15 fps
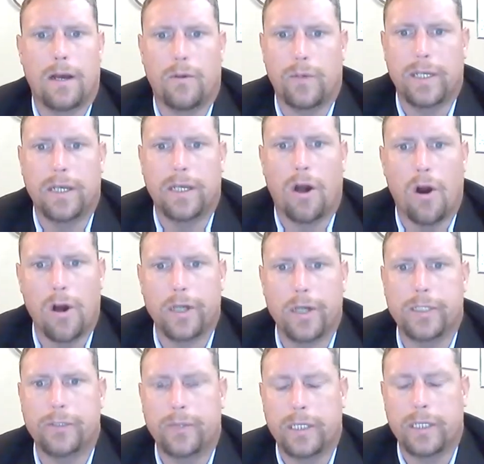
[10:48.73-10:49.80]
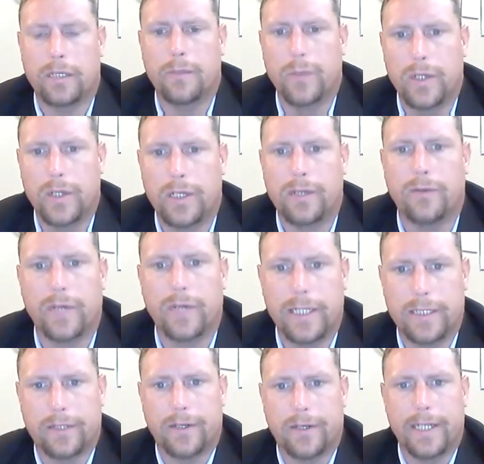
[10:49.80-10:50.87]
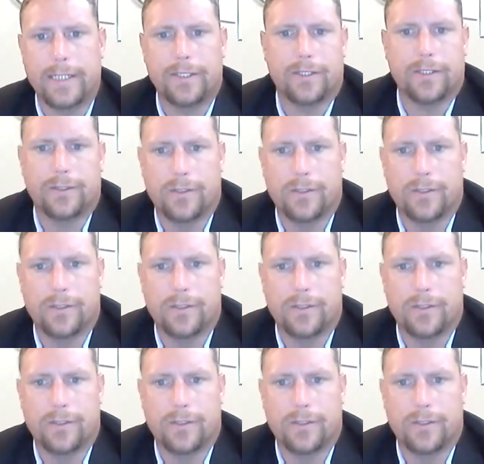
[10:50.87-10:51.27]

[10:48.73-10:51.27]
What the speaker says: We are doing community reintegration.